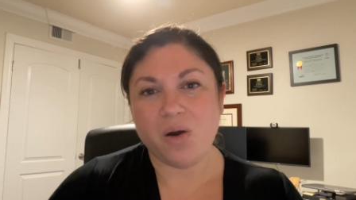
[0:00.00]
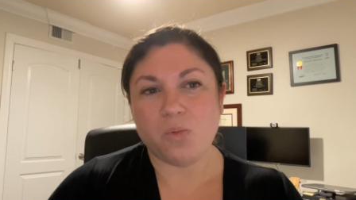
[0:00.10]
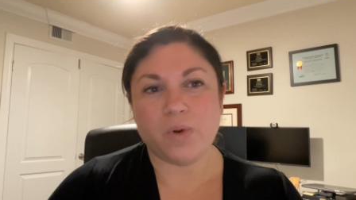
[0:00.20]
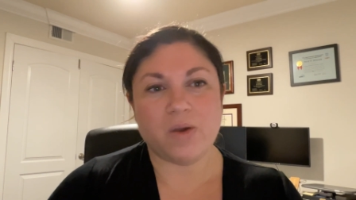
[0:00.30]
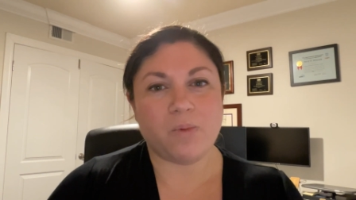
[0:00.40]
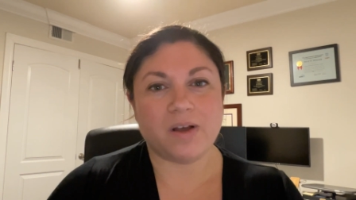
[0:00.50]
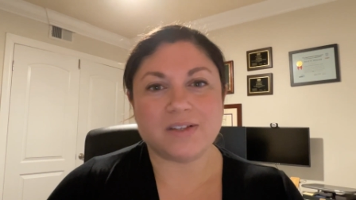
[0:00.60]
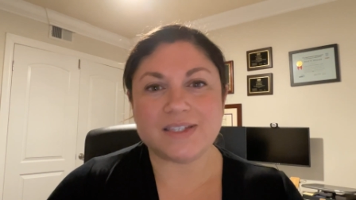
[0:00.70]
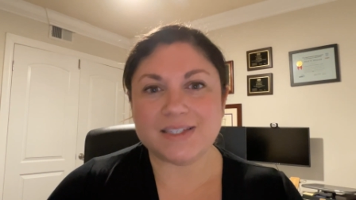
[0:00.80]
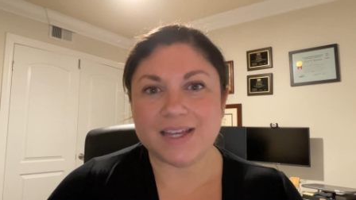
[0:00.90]
We will
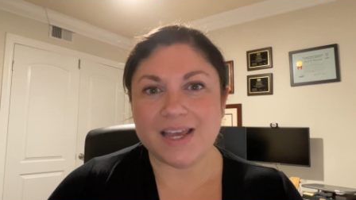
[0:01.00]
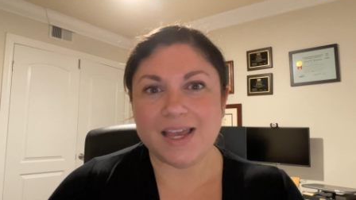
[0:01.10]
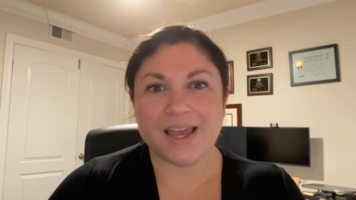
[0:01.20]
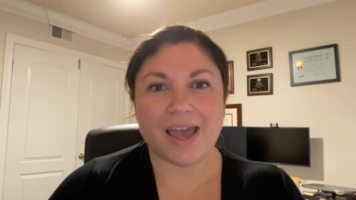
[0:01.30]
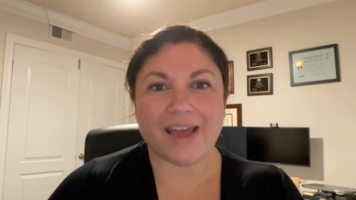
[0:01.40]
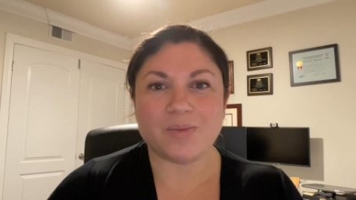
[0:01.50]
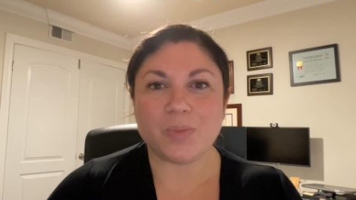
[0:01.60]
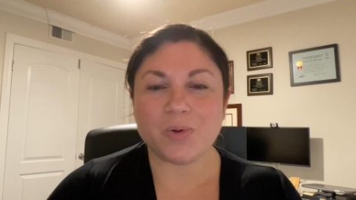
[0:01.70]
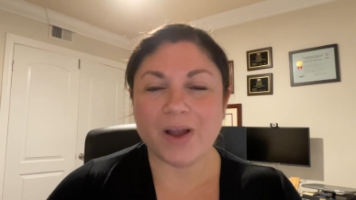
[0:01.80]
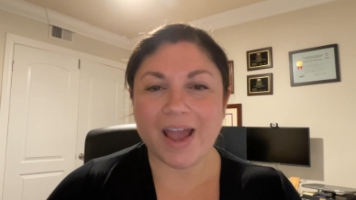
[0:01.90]
sing and
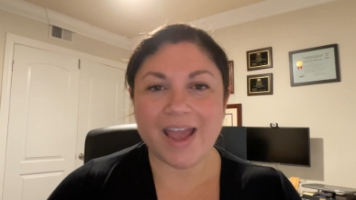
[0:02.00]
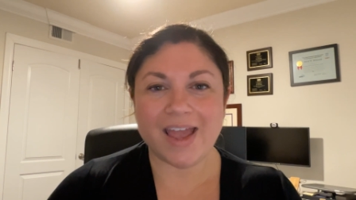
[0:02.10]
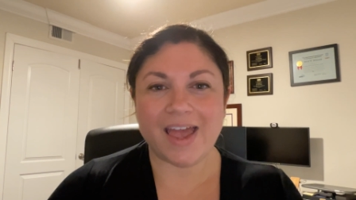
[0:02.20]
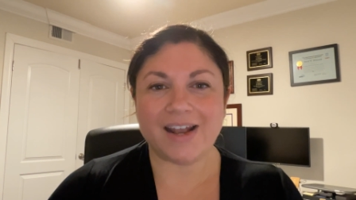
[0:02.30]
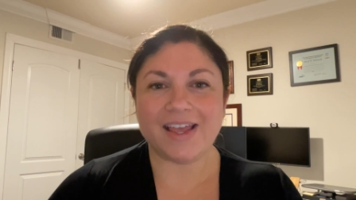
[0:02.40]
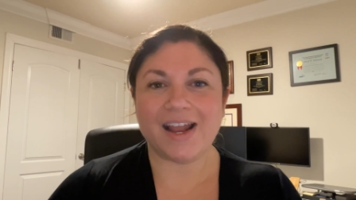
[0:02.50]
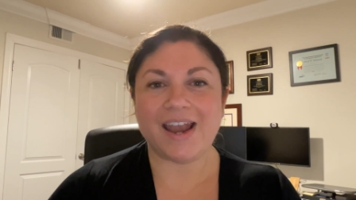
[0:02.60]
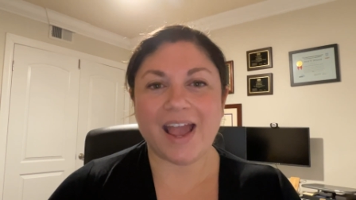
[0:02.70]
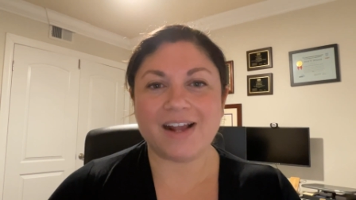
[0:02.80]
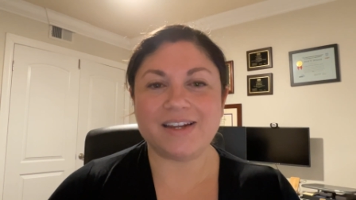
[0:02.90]
pray and
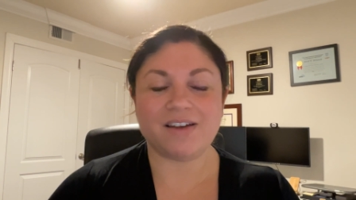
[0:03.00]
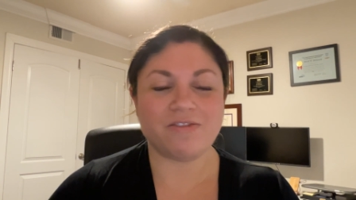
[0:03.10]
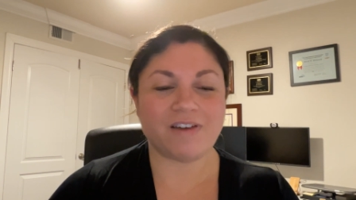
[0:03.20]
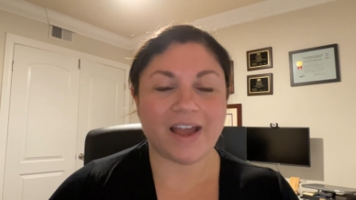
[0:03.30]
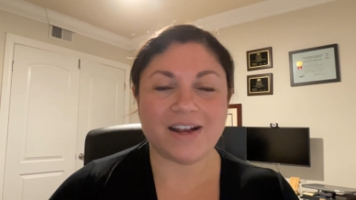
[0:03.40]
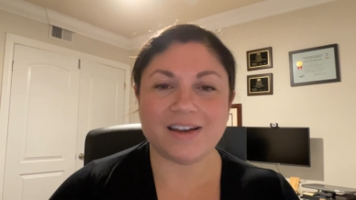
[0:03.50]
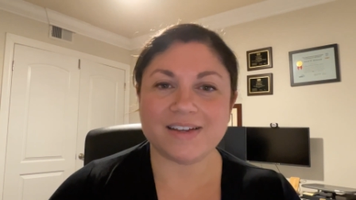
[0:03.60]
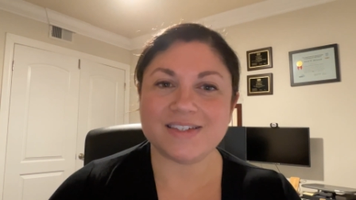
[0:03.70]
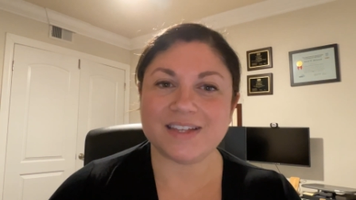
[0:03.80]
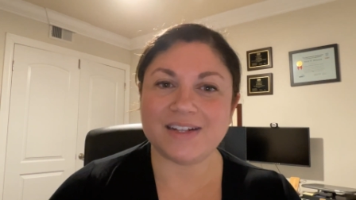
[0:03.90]
connect and find a
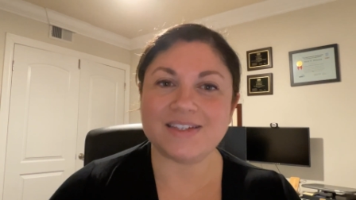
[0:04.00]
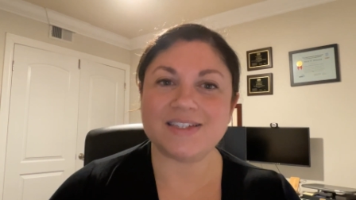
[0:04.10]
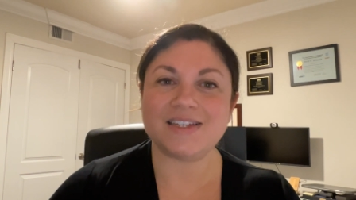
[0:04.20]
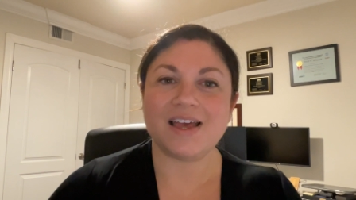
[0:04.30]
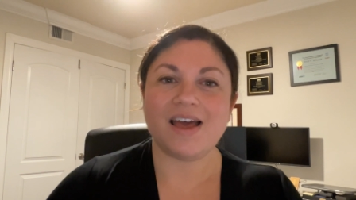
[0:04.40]
sense,